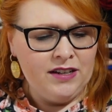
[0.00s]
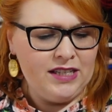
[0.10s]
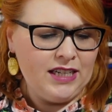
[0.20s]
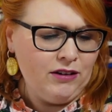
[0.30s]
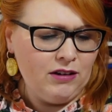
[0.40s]

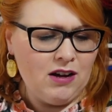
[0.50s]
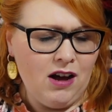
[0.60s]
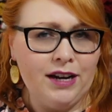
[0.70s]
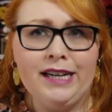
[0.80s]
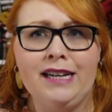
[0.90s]

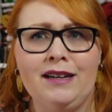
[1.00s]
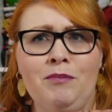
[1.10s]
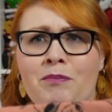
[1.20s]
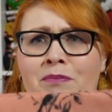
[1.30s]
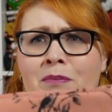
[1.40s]
terracotta
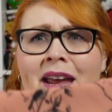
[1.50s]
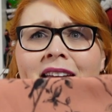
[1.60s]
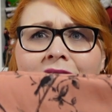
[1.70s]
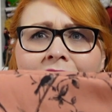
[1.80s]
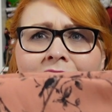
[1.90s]

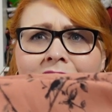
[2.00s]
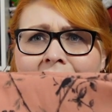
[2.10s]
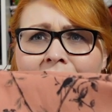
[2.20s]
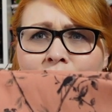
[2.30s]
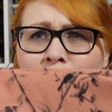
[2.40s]
pink
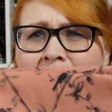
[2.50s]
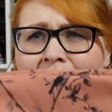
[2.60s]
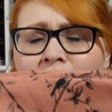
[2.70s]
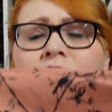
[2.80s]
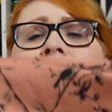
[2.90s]

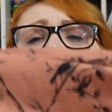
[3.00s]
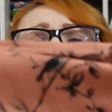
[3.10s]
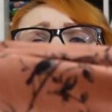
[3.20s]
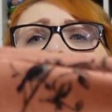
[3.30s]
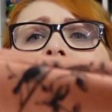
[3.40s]
twinge,
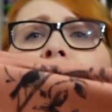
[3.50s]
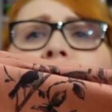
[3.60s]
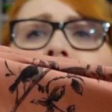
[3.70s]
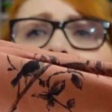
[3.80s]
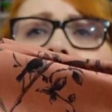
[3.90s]

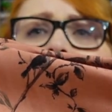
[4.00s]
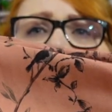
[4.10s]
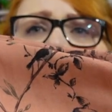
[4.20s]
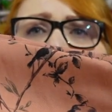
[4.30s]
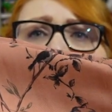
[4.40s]
but it's
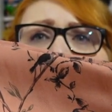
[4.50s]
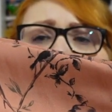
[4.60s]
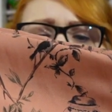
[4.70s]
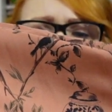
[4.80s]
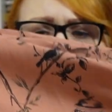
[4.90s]
got these
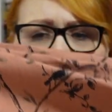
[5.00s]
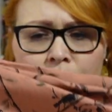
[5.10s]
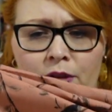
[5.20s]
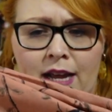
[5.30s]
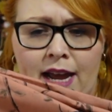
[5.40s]
beautiful